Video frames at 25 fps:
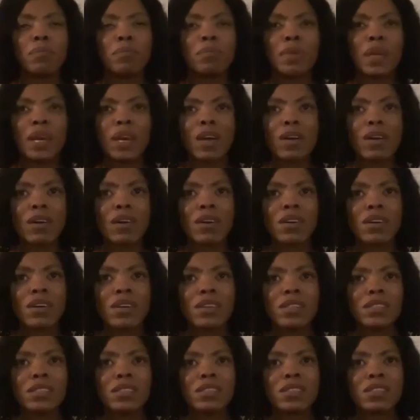
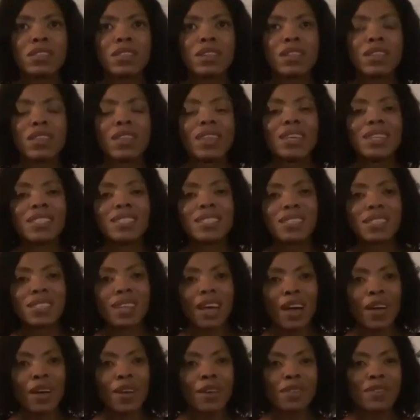because the
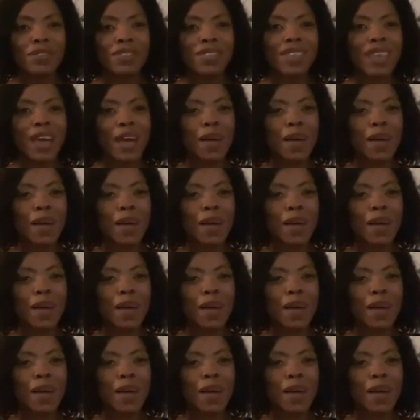selves